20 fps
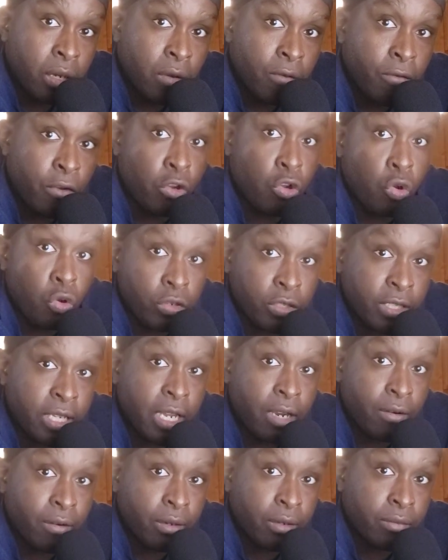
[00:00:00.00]
for
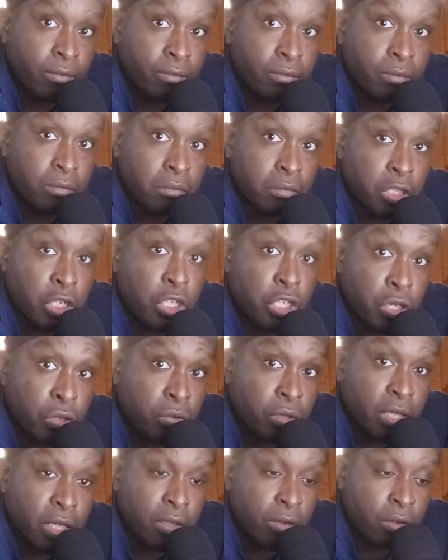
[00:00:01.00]
Coursera to
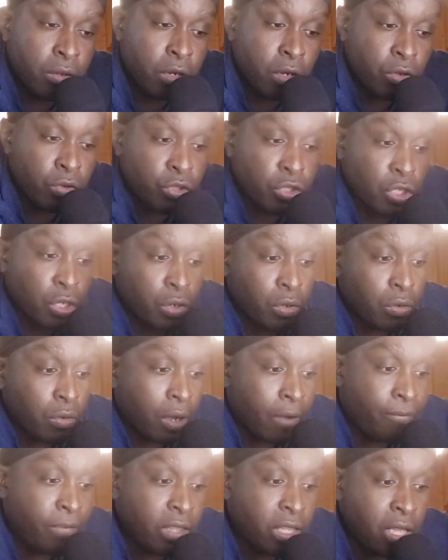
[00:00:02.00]
use it. You know, so
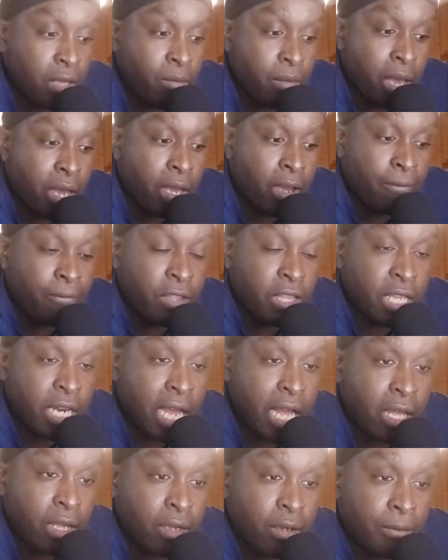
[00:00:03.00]
a fifty a fifty
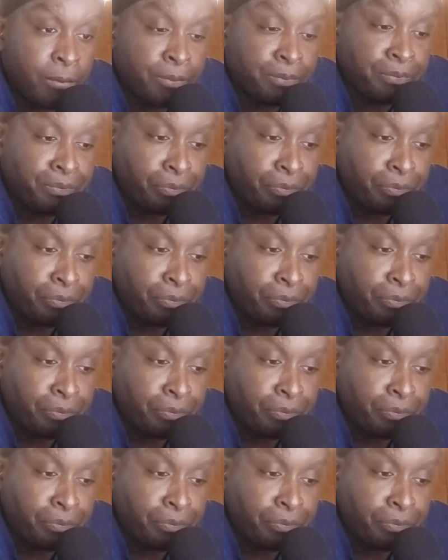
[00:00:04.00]
dollar